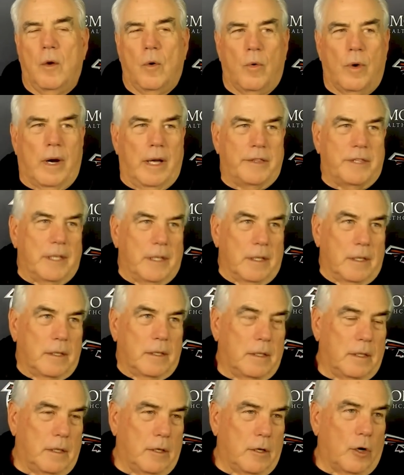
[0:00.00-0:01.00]
Well, I think
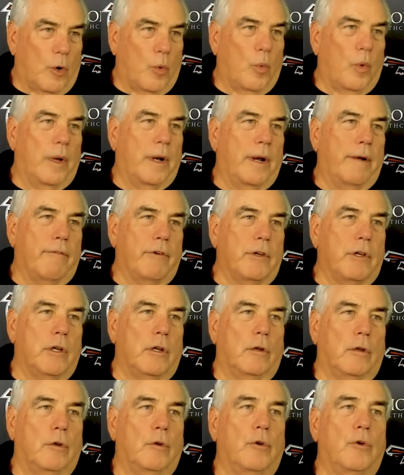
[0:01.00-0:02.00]
you know whenever you
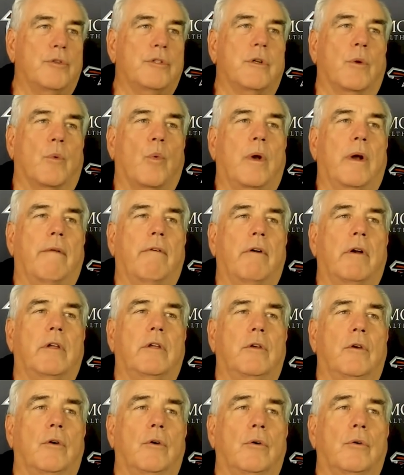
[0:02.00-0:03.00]
lose and whenever
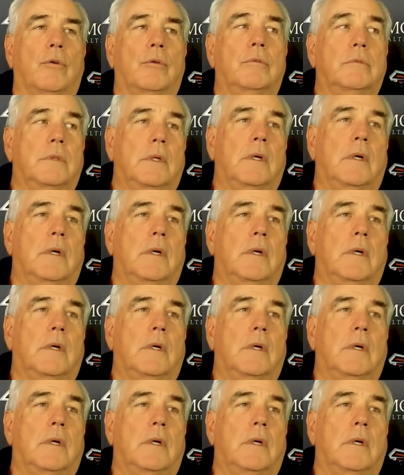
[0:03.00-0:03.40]
you